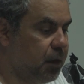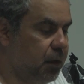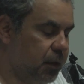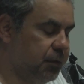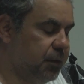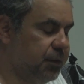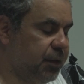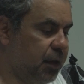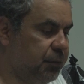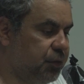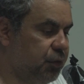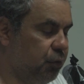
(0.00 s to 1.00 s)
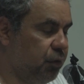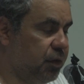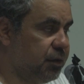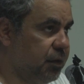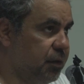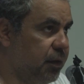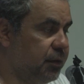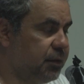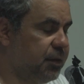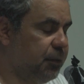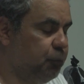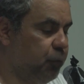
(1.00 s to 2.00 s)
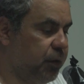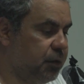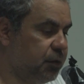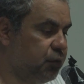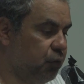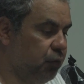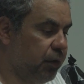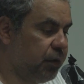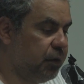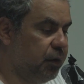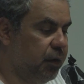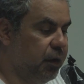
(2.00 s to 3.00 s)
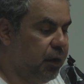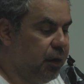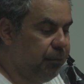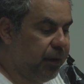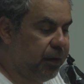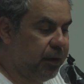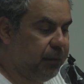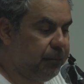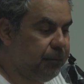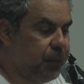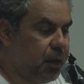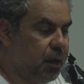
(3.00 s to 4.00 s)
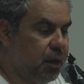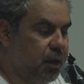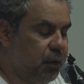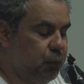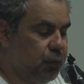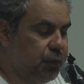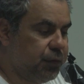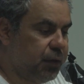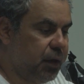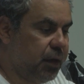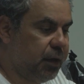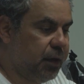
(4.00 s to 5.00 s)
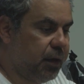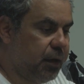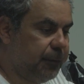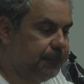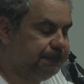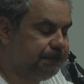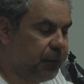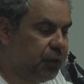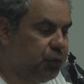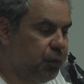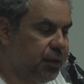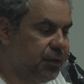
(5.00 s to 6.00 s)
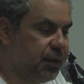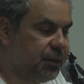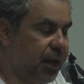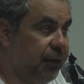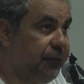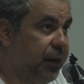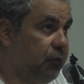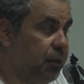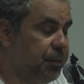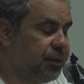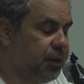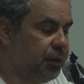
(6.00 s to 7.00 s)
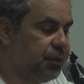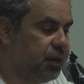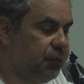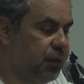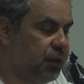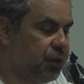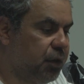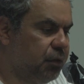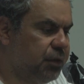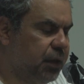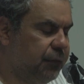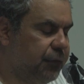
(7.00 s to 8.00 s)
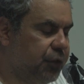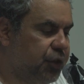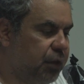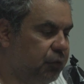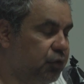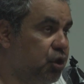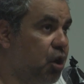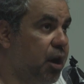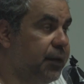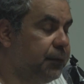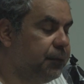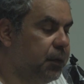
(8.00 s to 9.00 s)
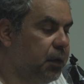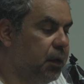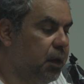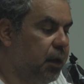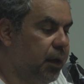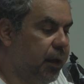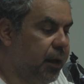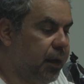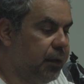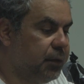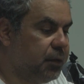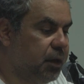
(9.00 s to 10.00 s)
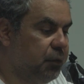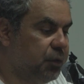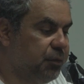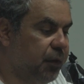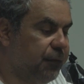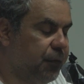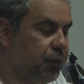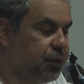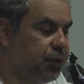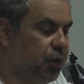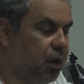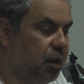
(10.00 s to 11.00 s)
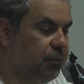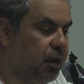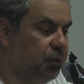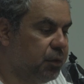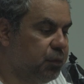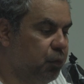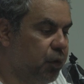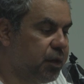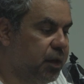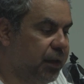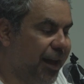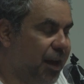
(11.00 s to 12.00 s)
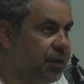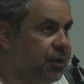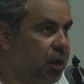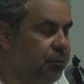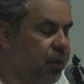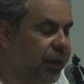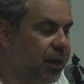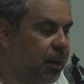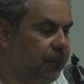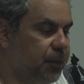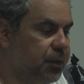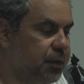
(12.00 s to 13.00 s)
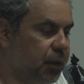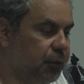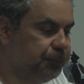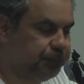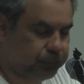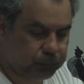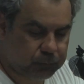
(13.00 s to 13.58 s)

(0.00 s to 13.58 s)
and it's the same story as Tim Winton's story. But it was a 26 half-hour episode TV show done for Channel 9, and it was my first time I was working outside my comfort zone.